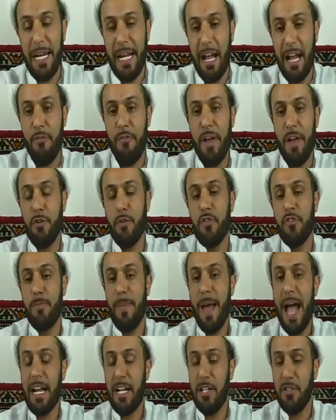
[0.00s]
offenders
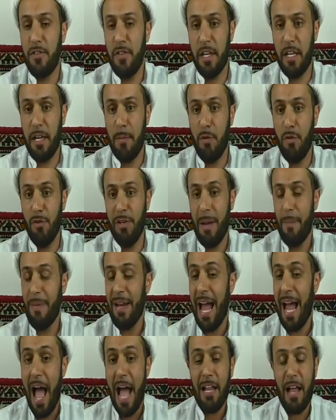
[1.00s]
back into the community. I mean,
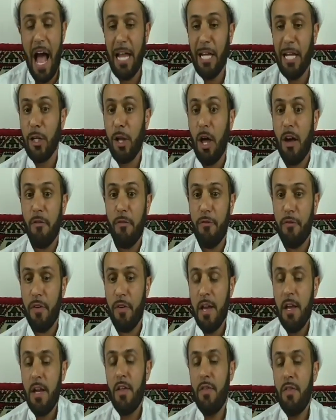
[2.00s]
I love
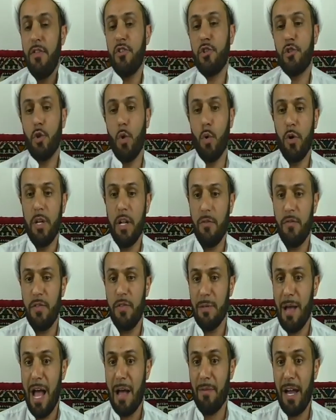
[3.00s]
the story of
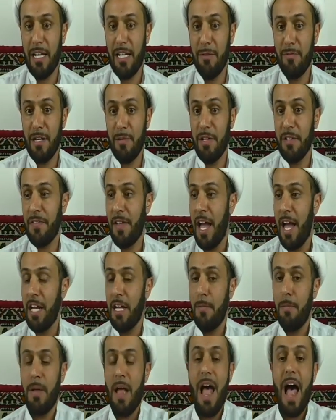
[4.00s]
Imam Ali ibn Abi
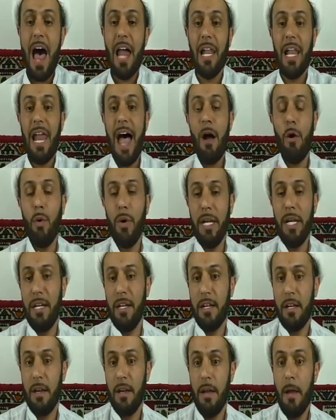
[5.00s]
Talib allowing
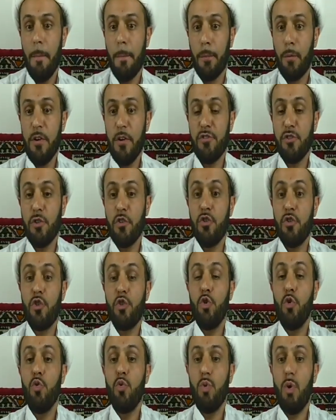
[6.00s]
prisoners
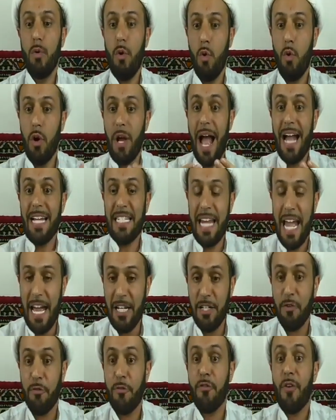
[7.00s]
to
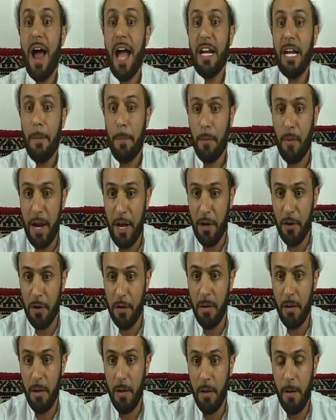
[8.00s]
attend Friday prayer,
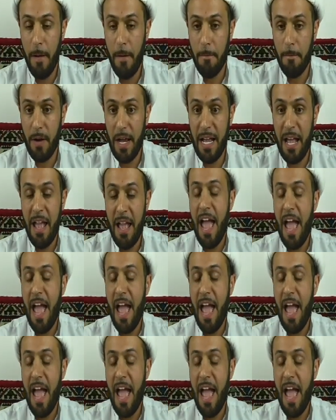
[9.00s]
right?